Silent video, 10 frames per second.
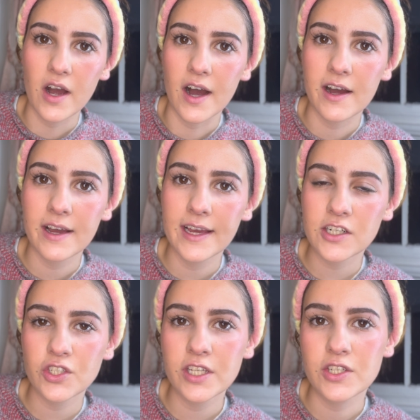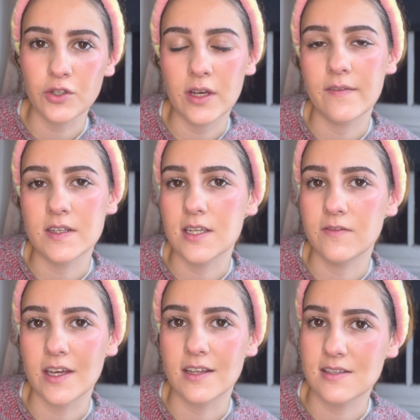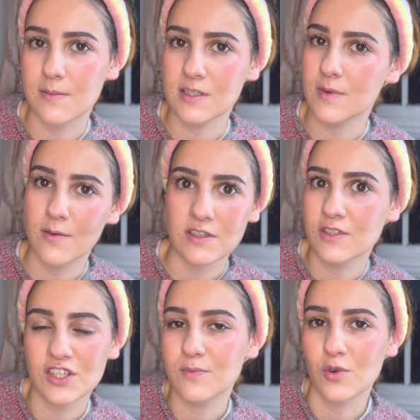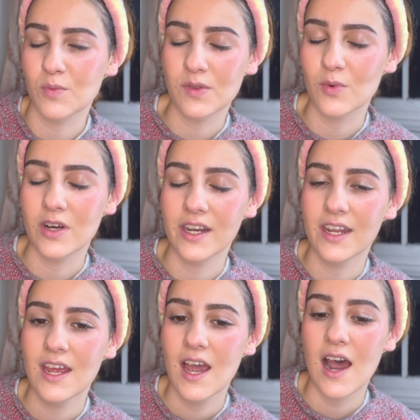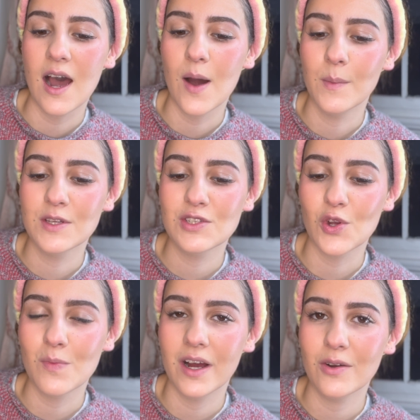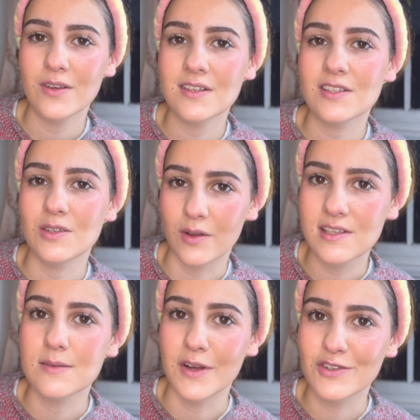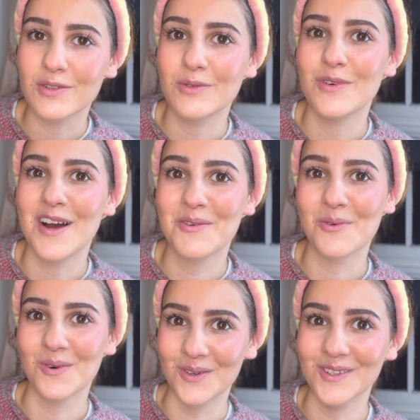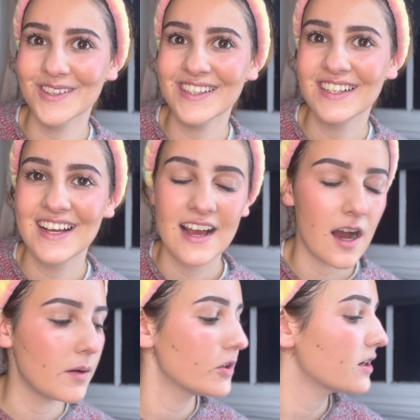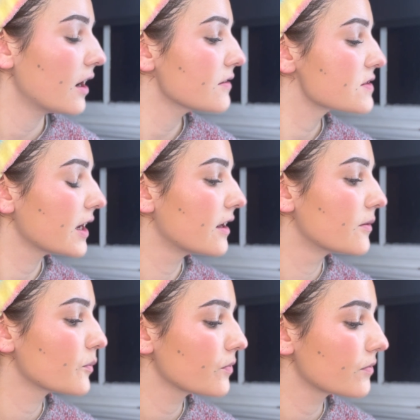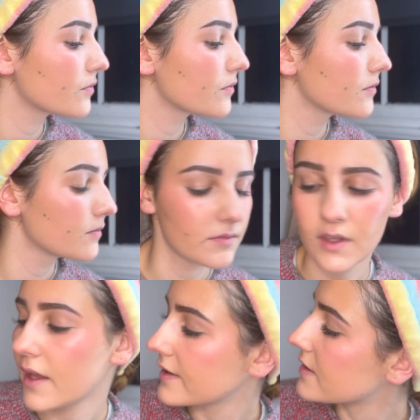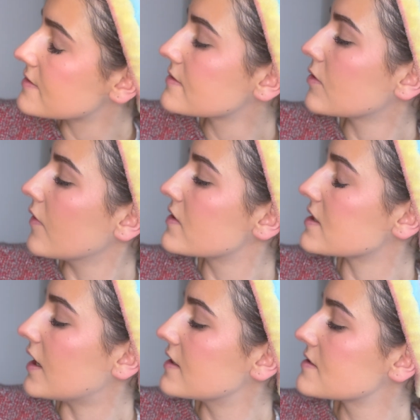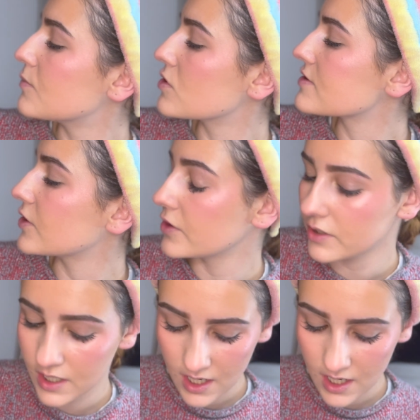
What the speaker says: I actually do have a deviated septum. I was just born with one. So my nose is not symmetrical at all. You can kind of see it, I guess, on the sides more so.